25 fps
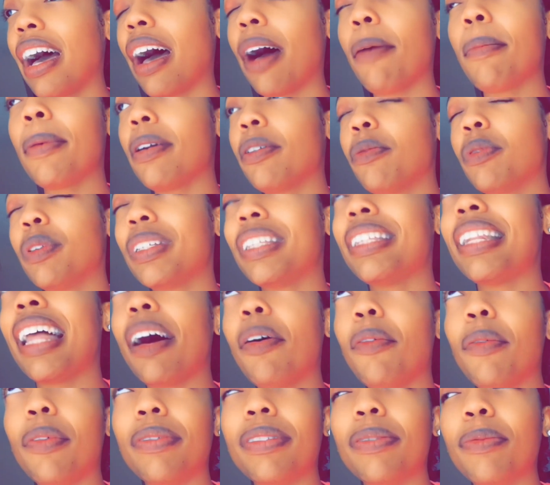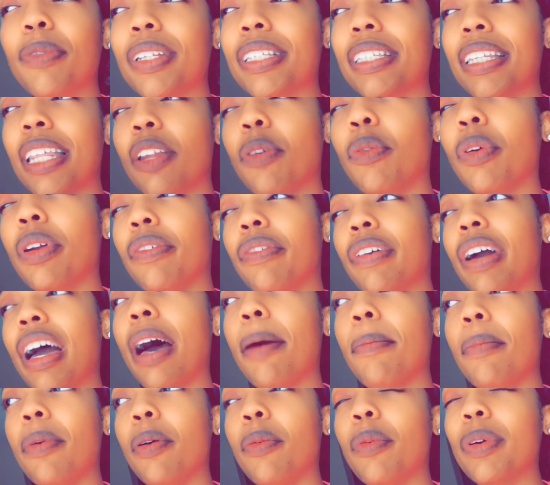I mean, not withstand the word of
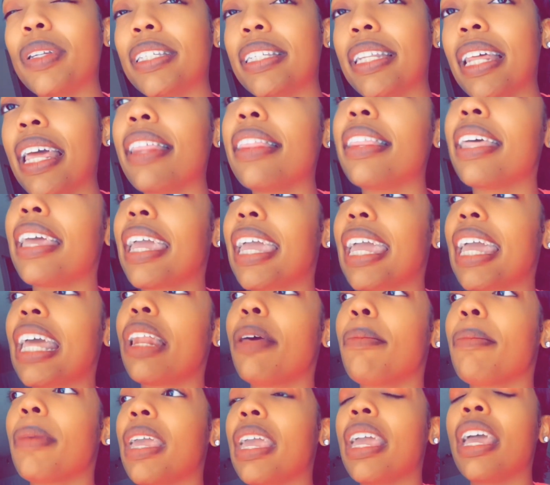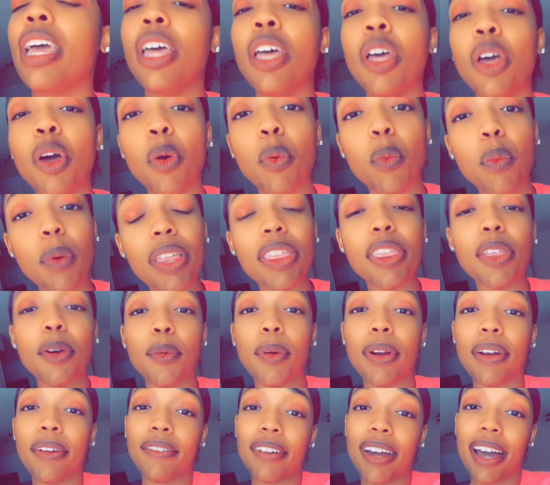God, but withstand the enemy with the
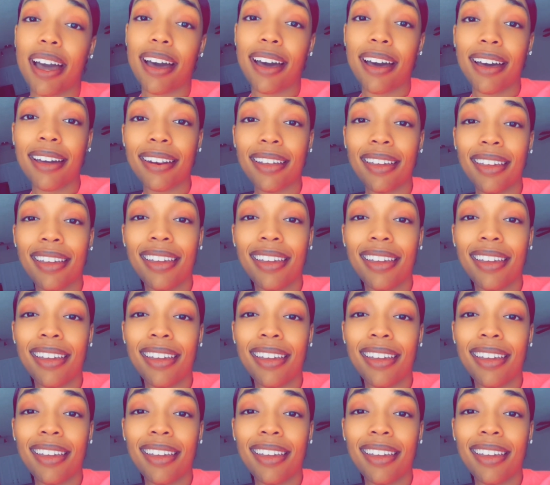word of God.